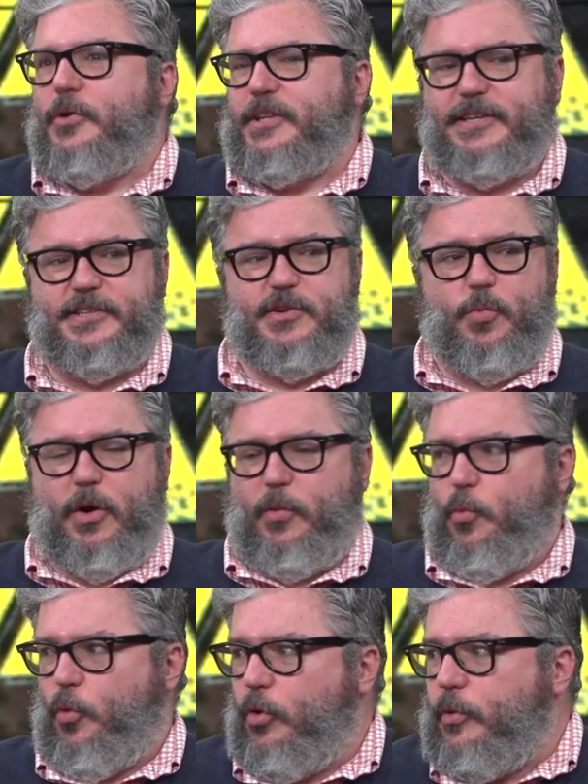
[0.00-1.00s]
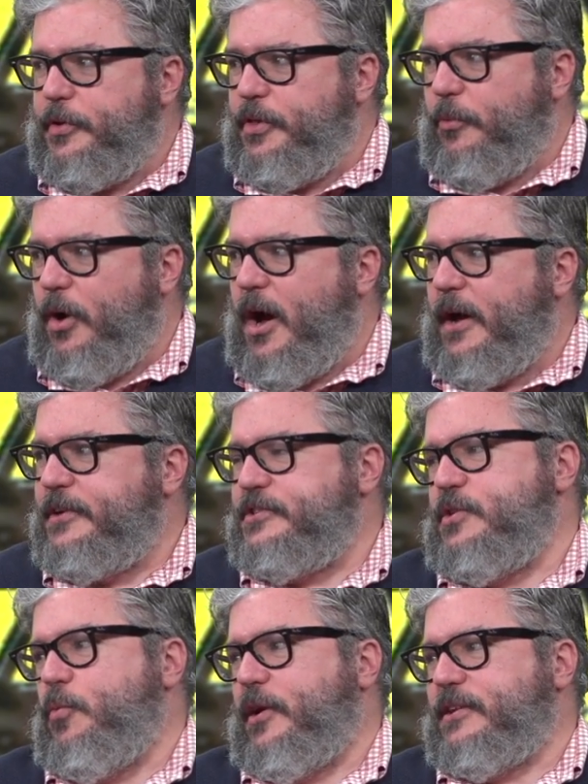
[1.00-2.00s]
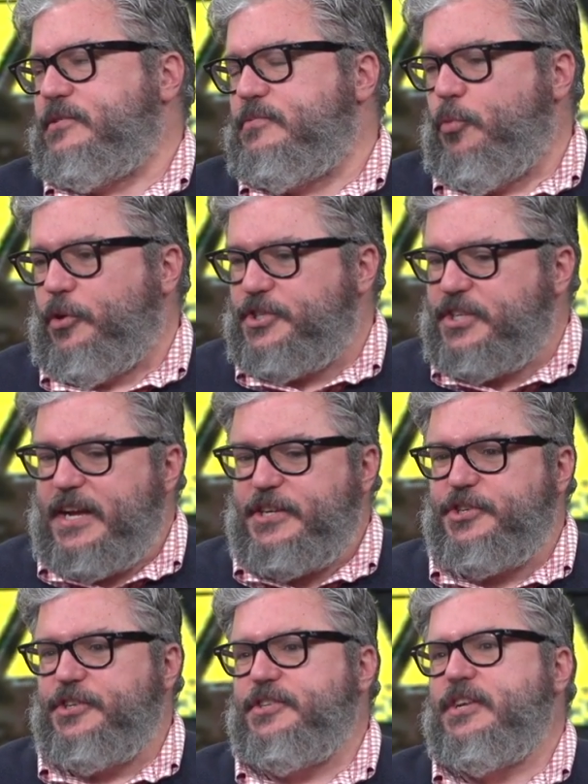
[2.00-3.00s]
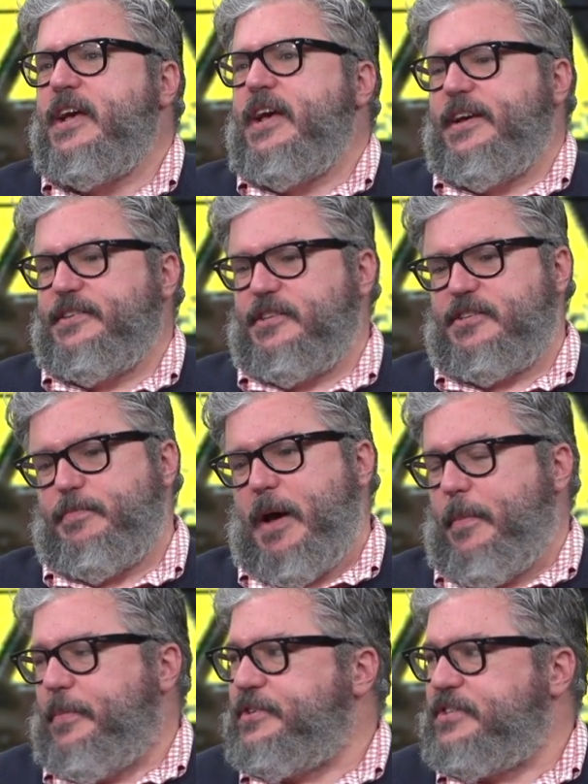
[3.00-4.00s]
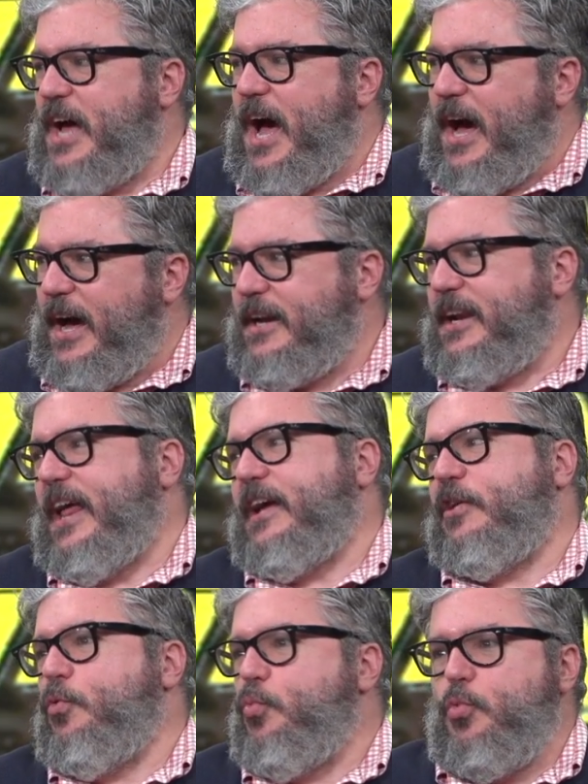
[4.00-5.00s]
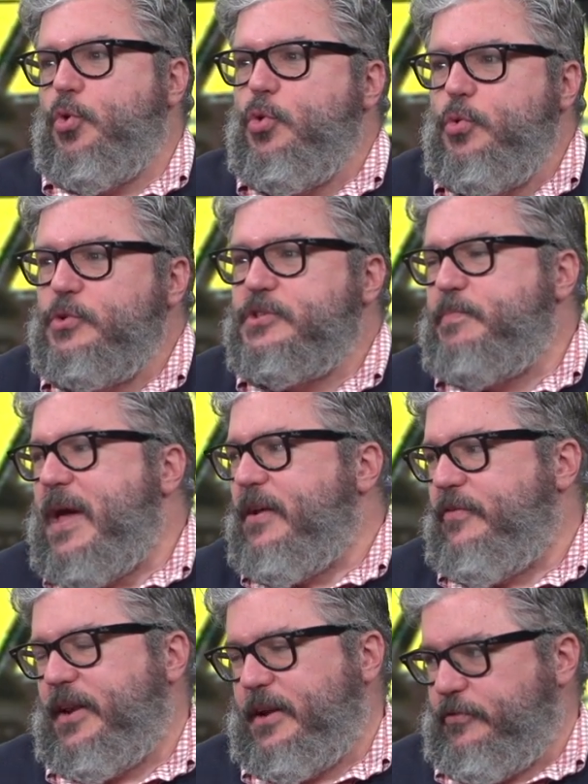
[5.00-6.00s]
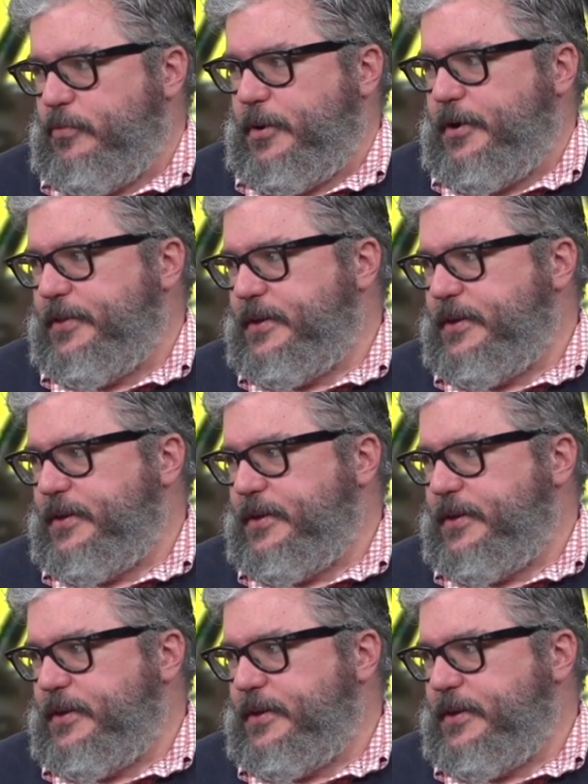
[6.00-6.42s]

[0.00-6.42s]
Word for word: It's like, does he want war with Iran? Does he want more sanctions? Is this about Mossad? Like, who's benefiting from all